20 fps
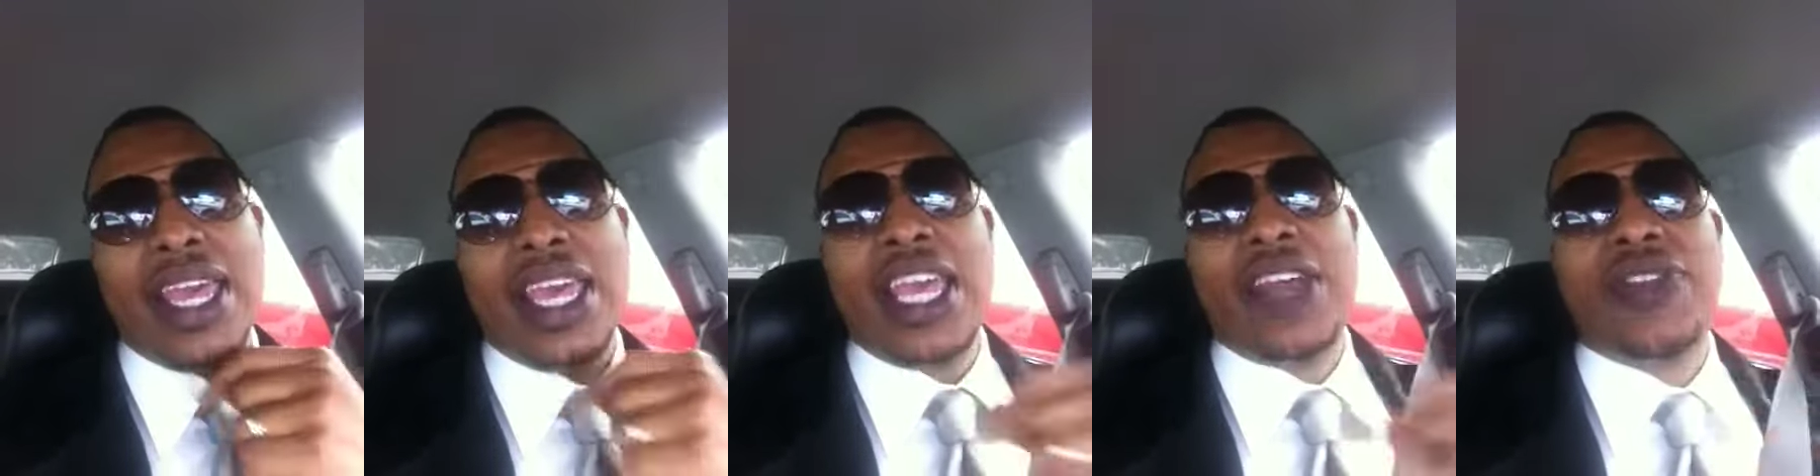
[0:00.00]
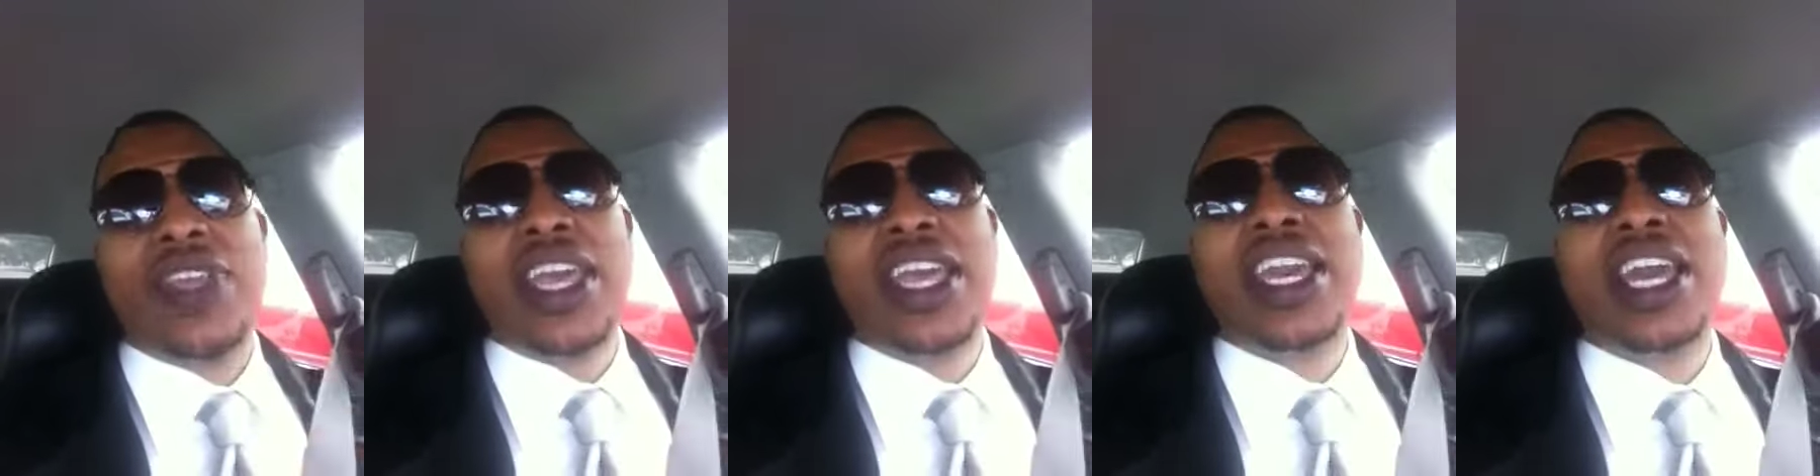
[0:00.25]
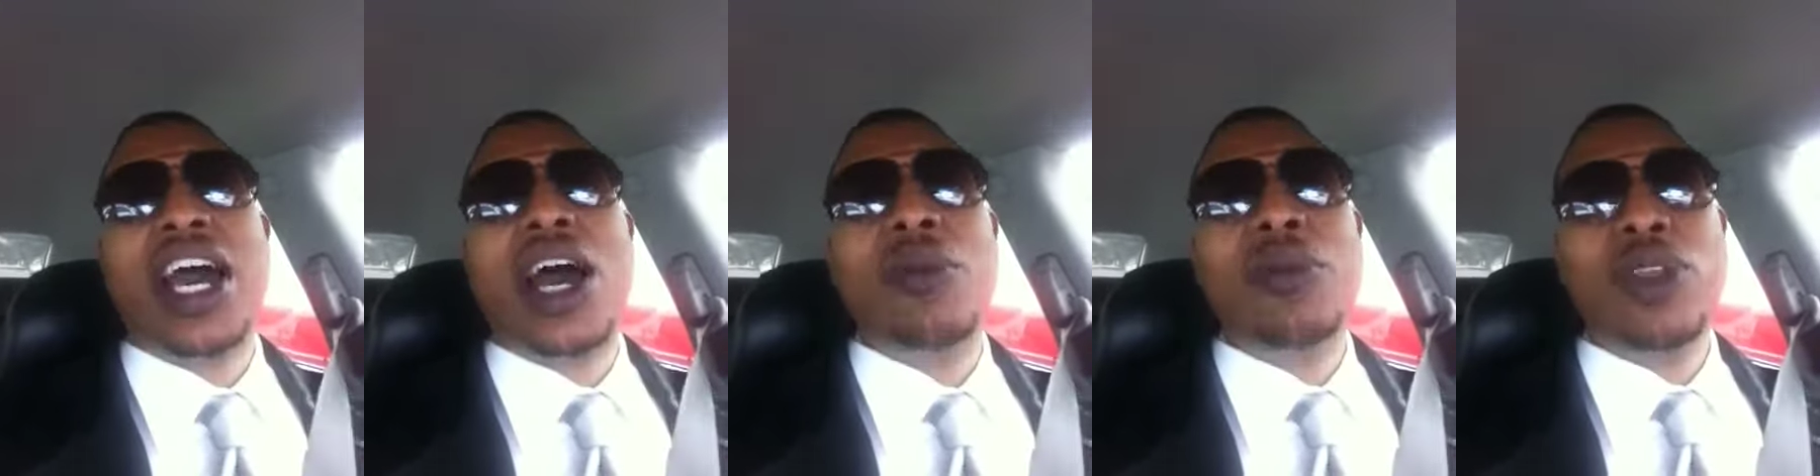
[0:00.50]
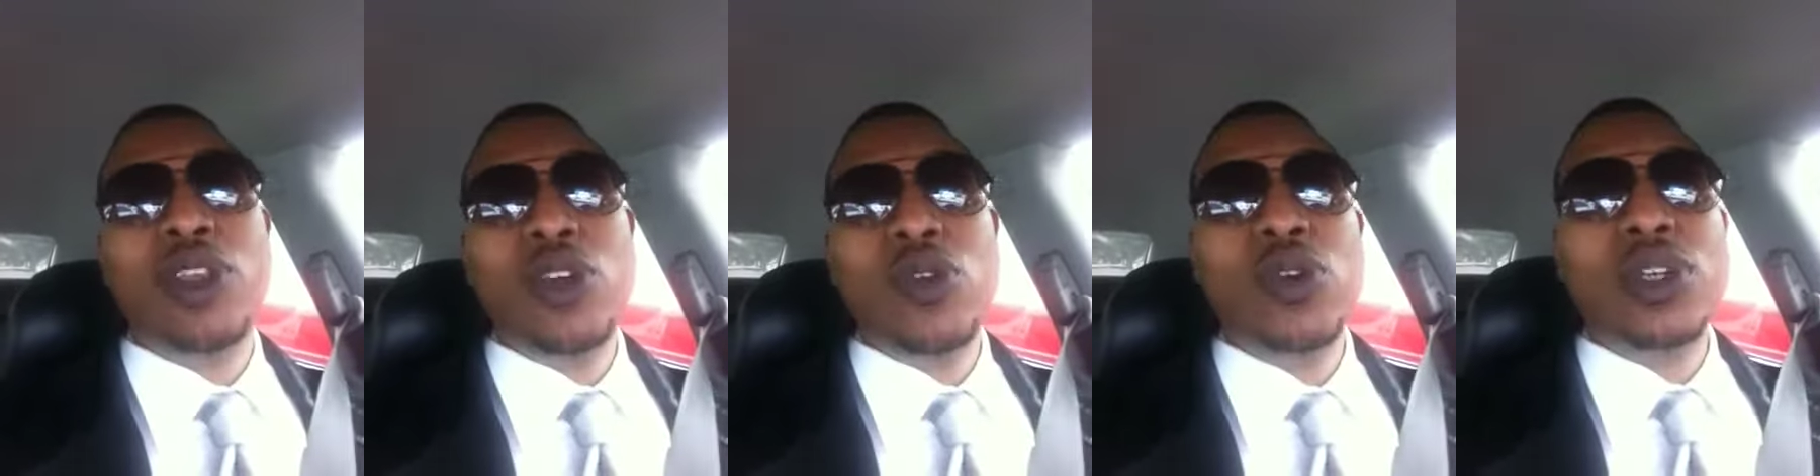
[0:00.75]
If they
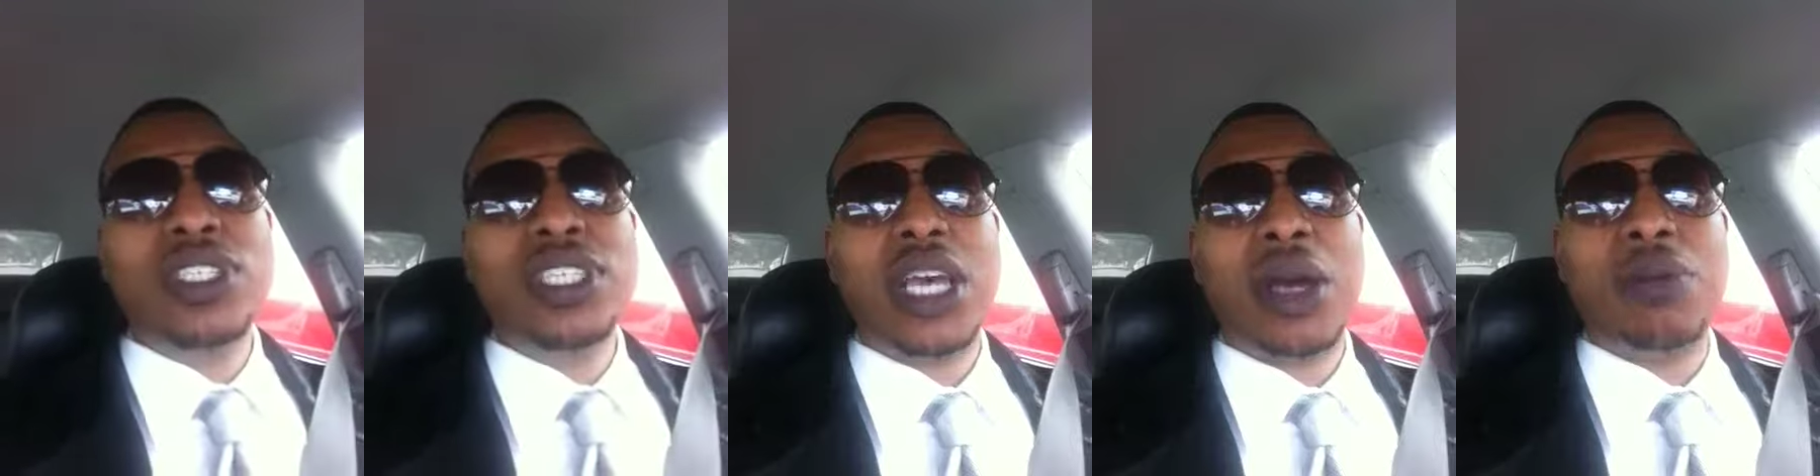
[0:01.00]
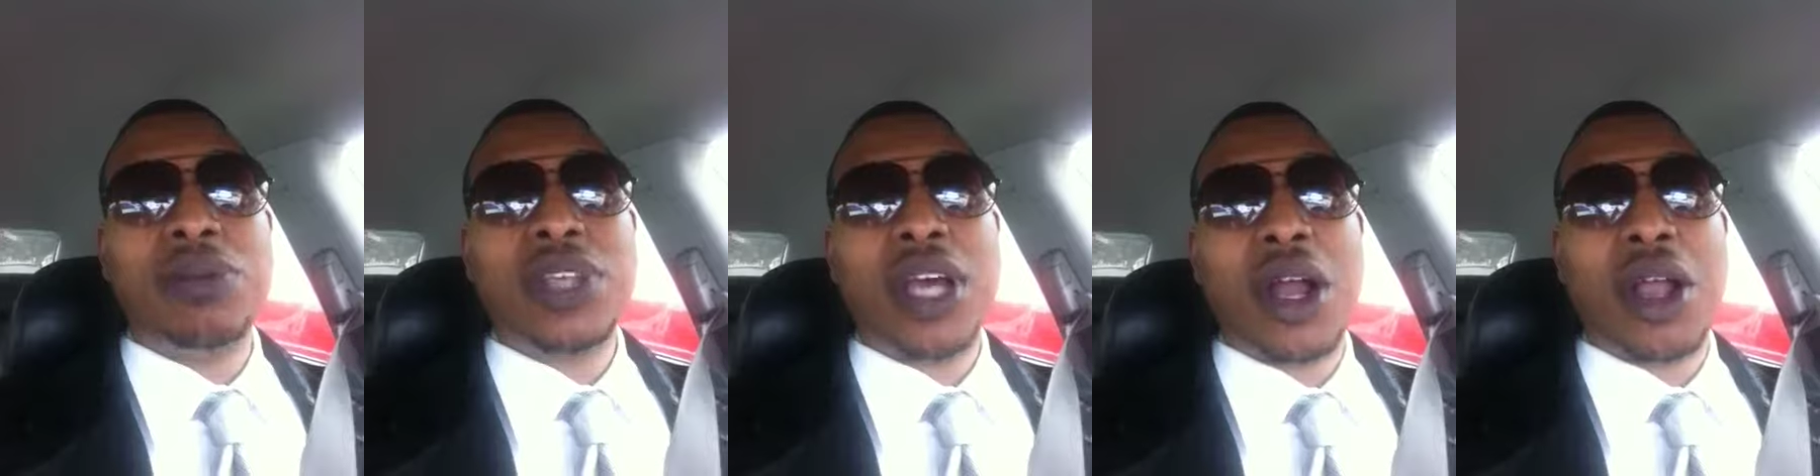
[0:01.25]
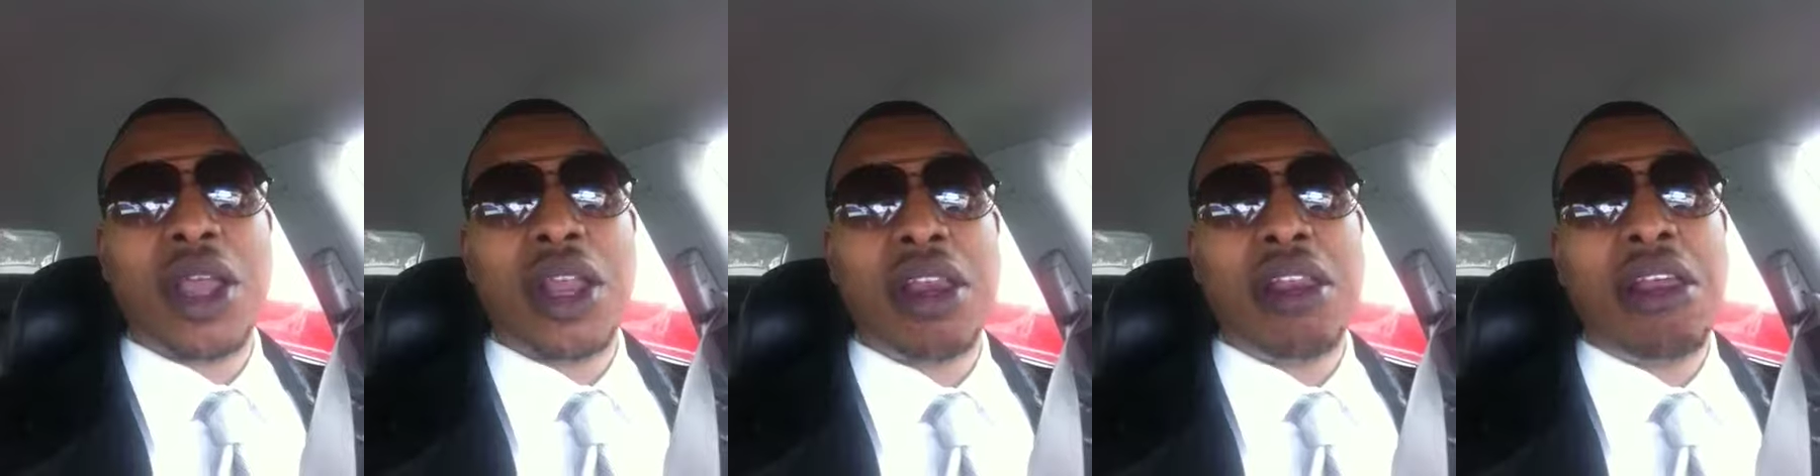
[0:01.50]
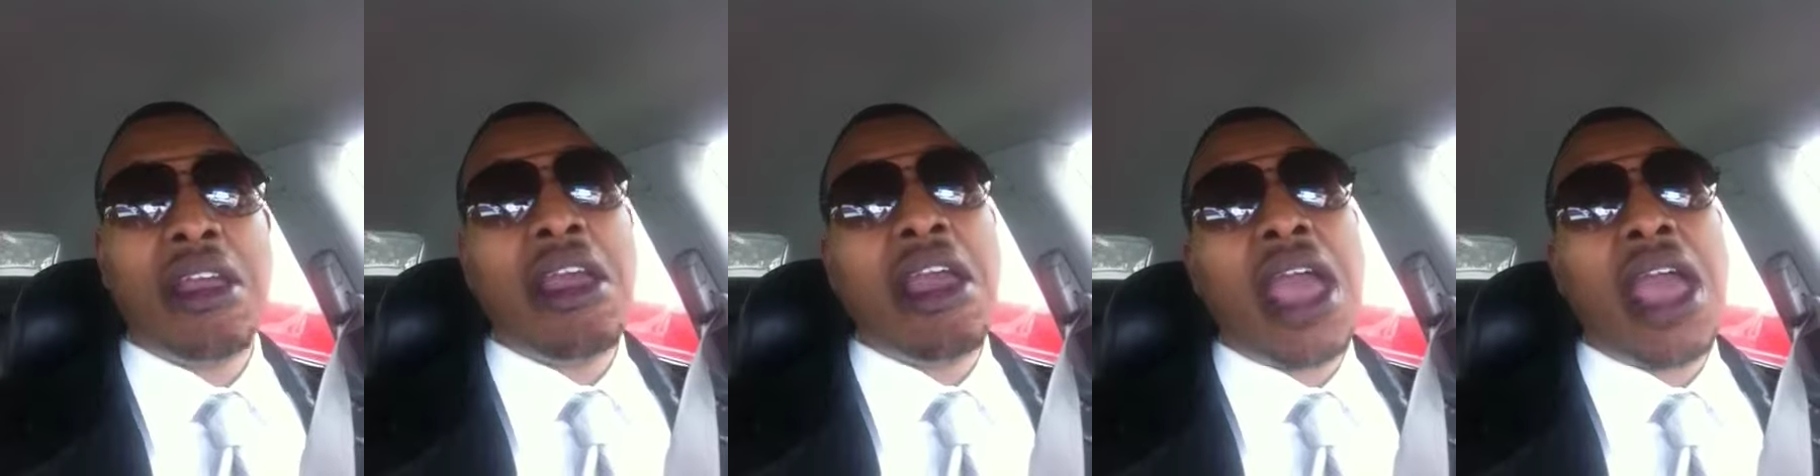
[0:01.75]
come to you with something talking,